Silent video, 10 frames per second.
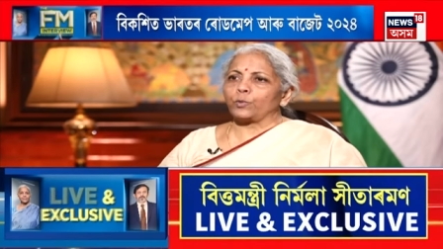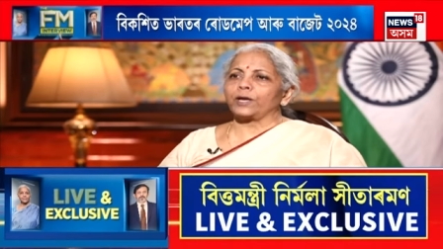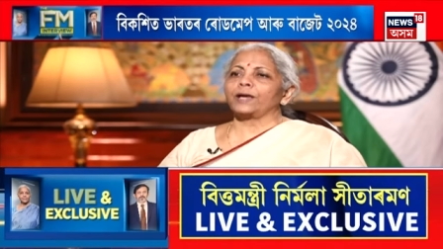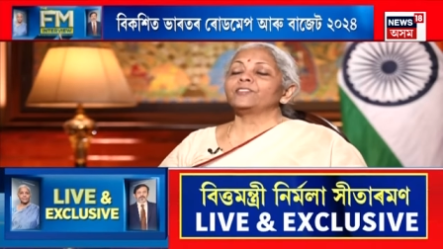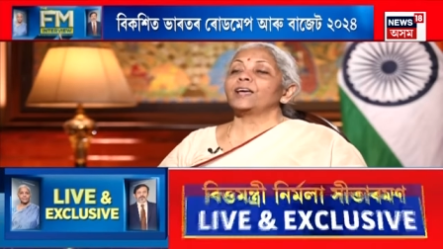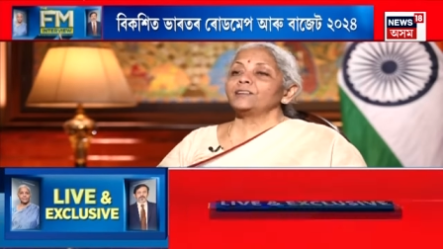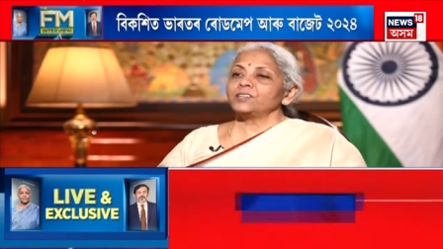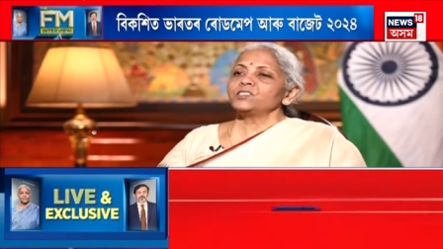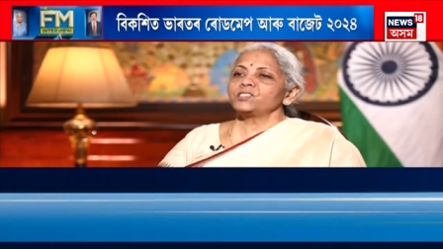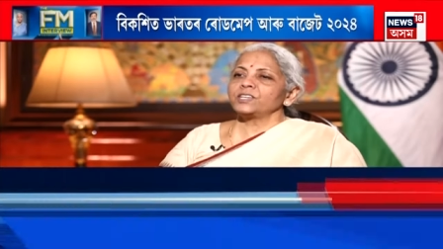And that
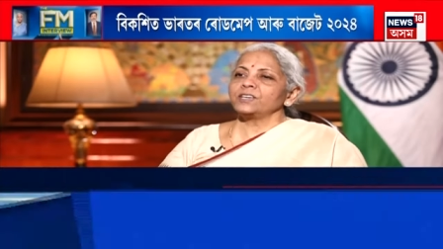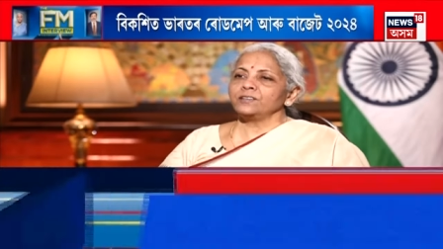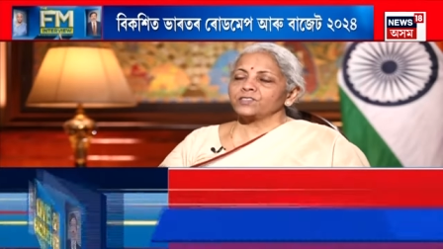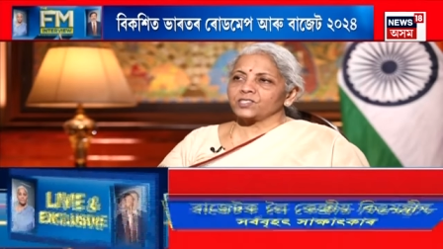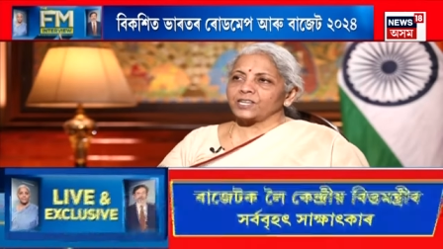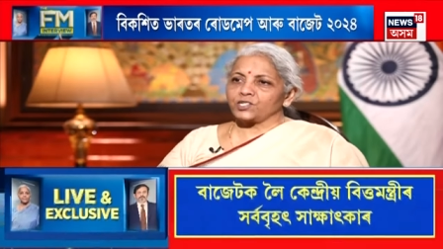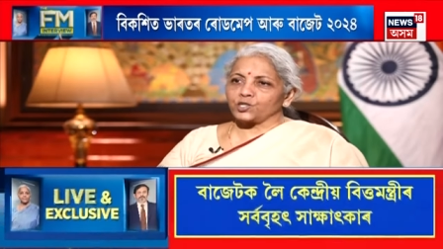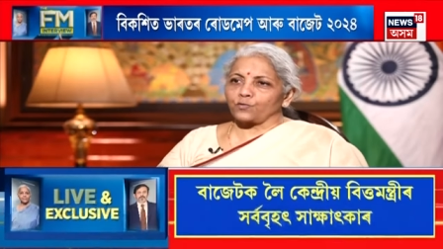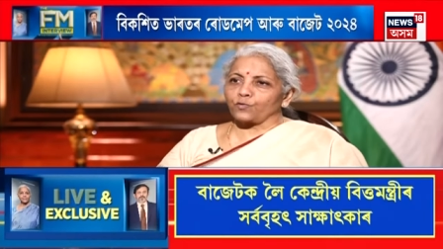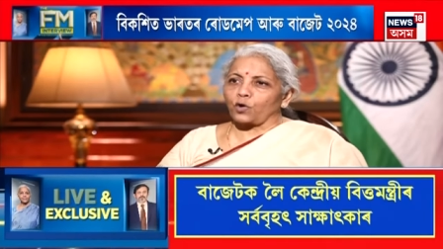is the sense
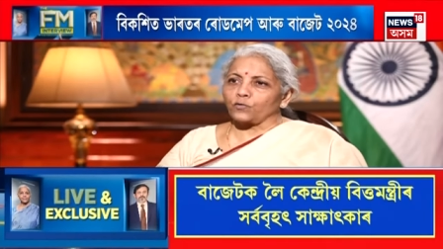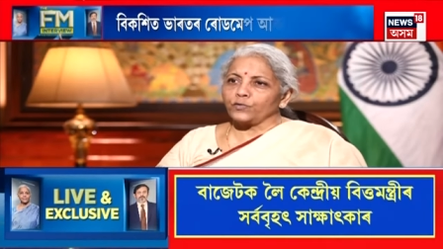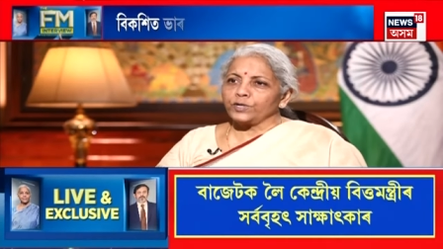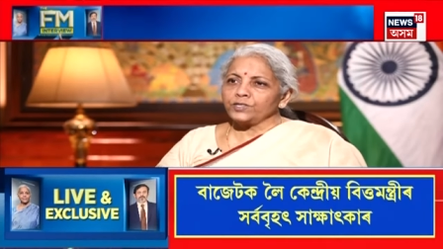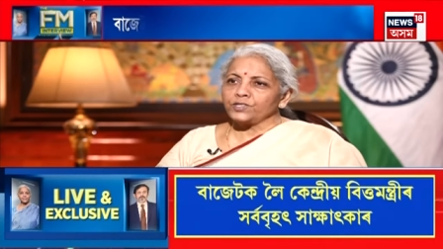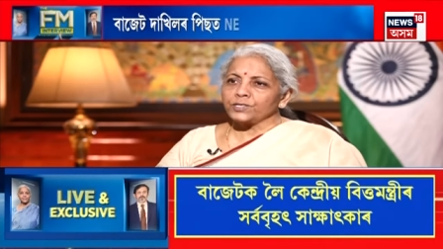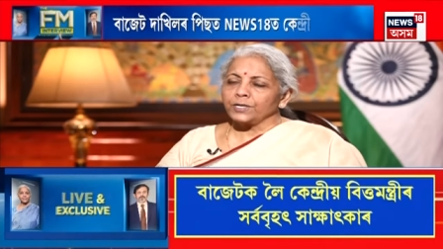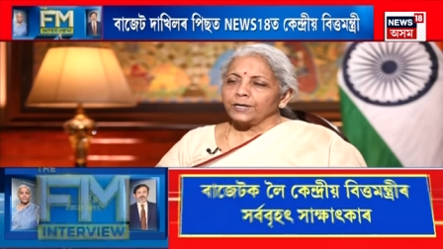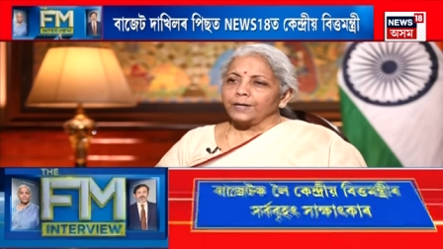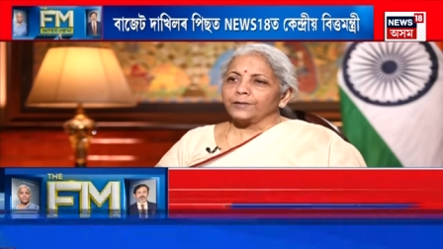of confidence
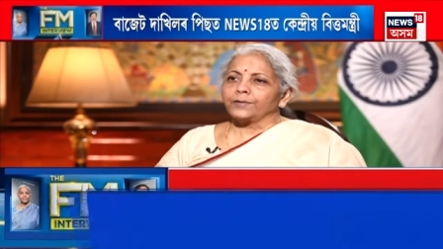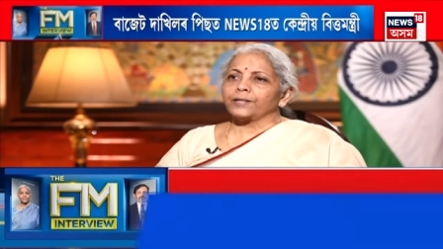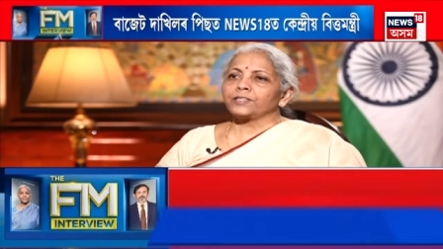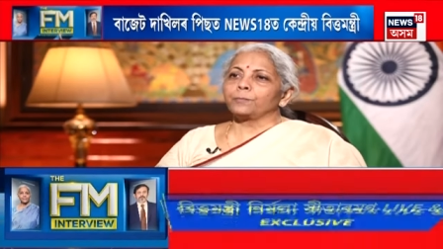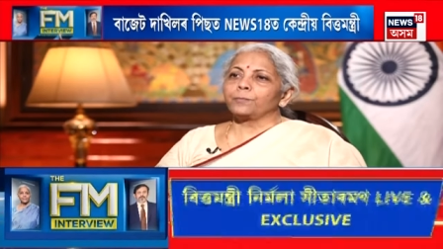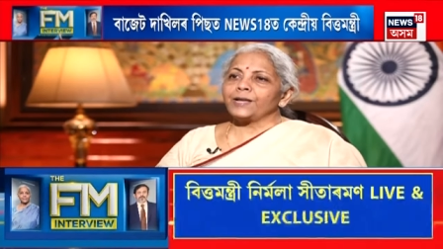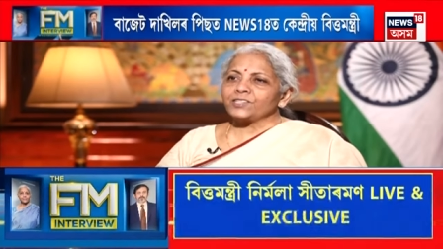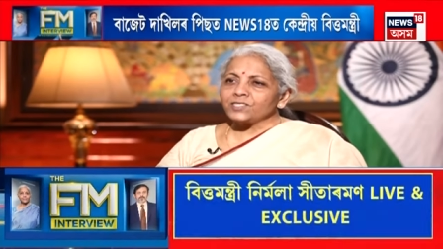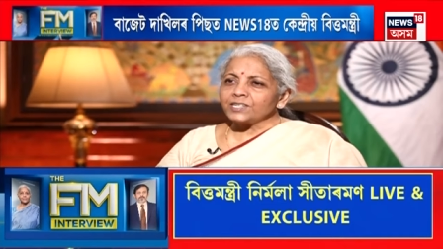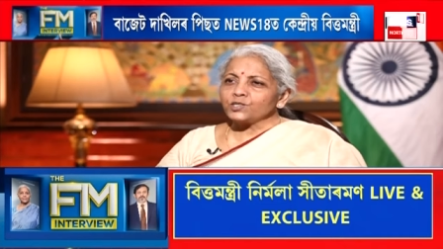that the
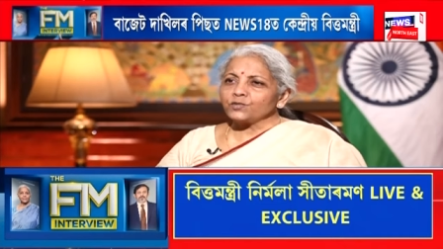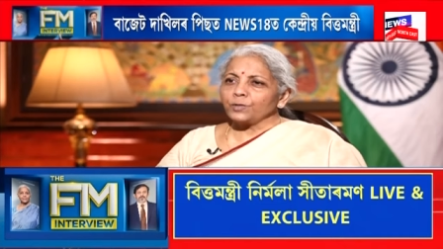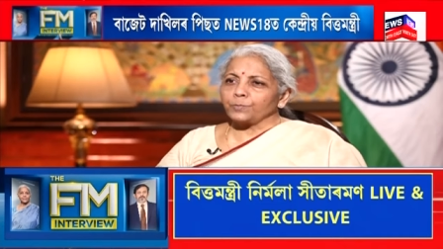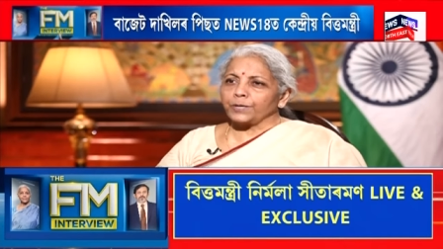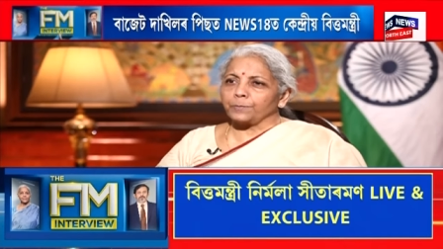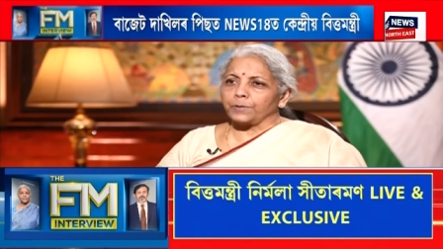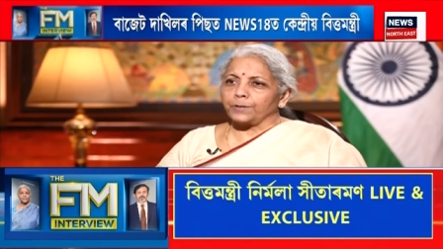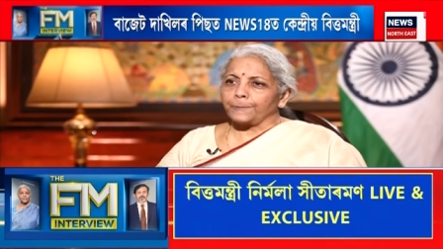blessings of the people